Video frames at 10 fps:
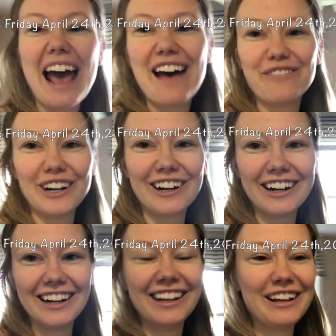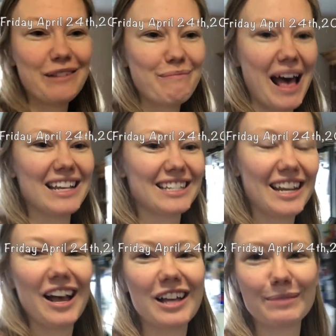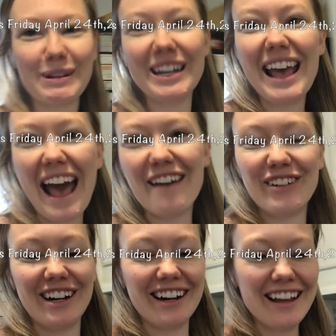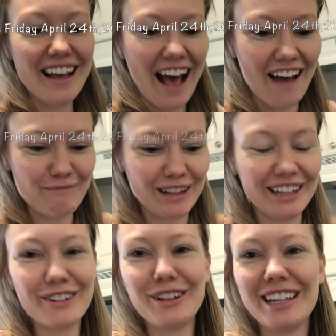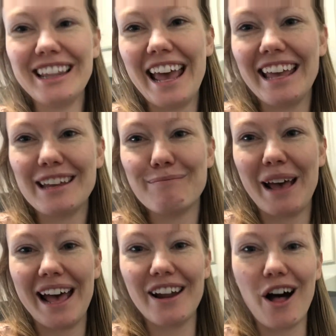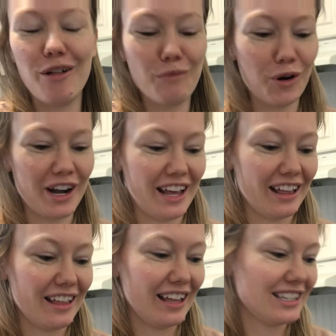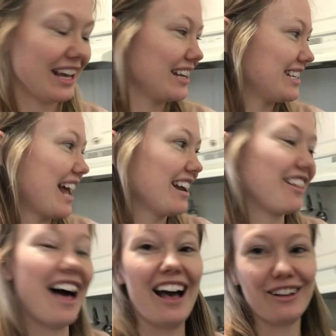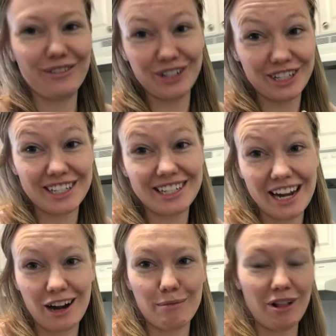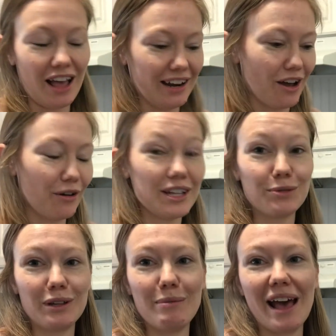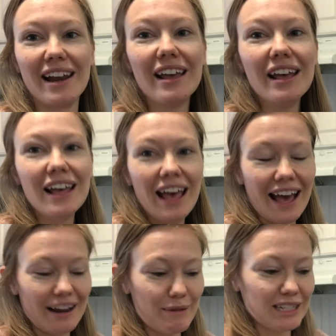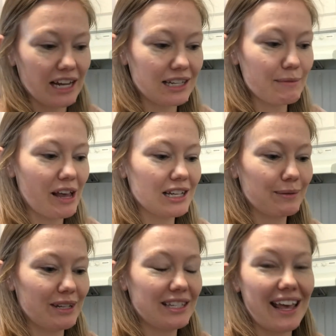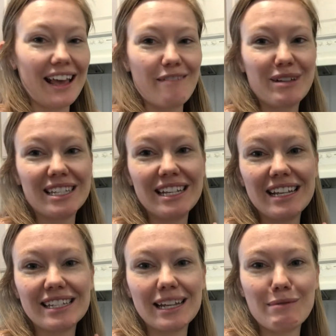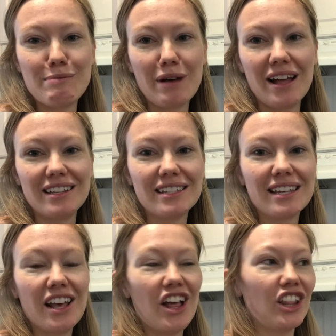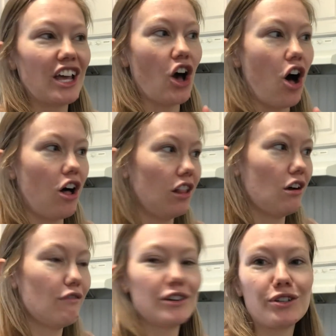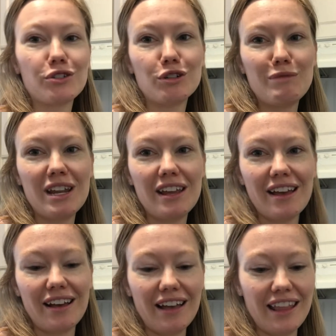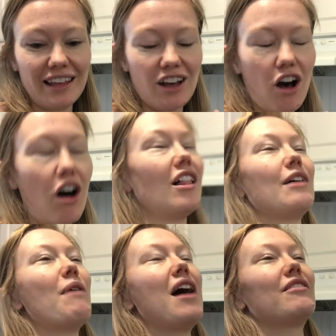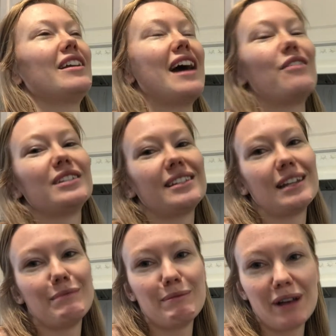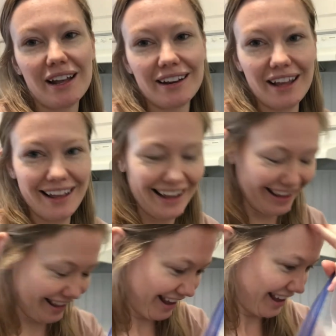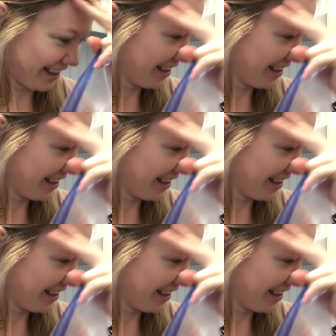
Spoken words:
ever. Best husband ever. I've been literally laying in bed all morning. It's like 10 o'clock, which is terrible. I know, it's really bad. And I've been texting my husband saying I've been seeing cinnamon buns like all over social media, and like all I want right now is a cinnamon bun. And like,